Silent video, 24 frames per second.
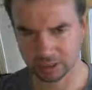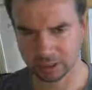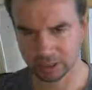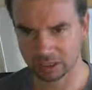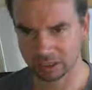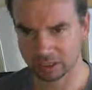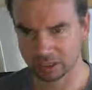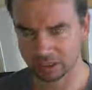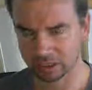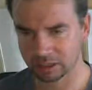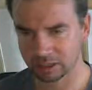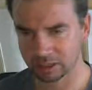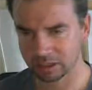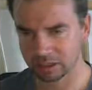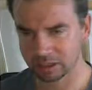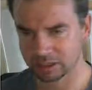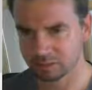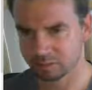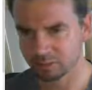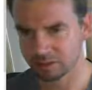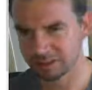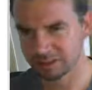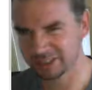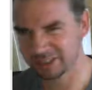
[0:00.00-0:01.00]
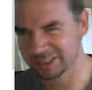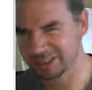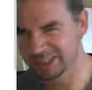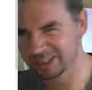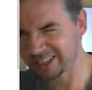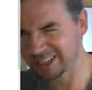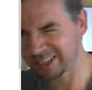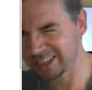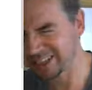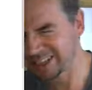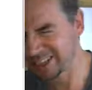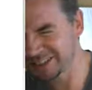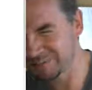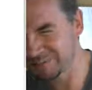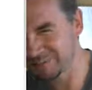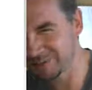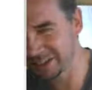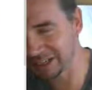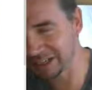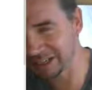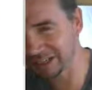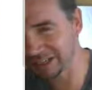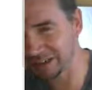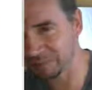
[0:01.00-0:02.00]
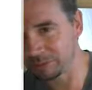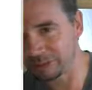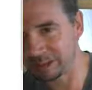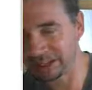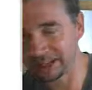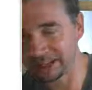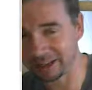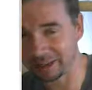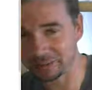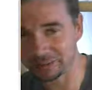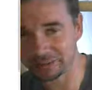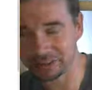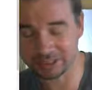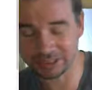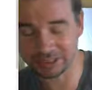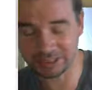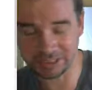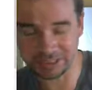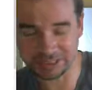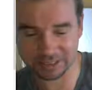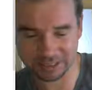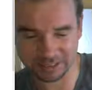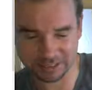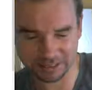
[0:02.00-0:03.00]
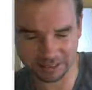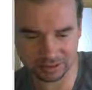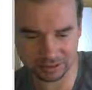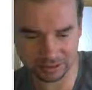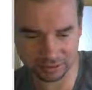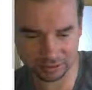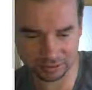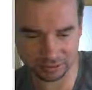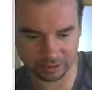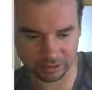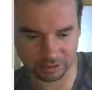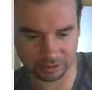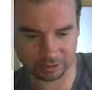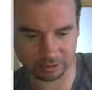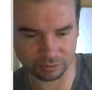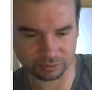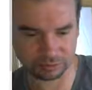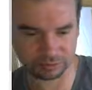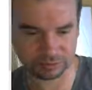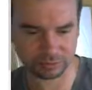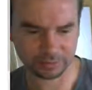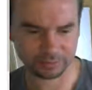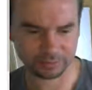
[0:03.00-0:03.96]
uh, it's been said to be a little bit outdated it's quite old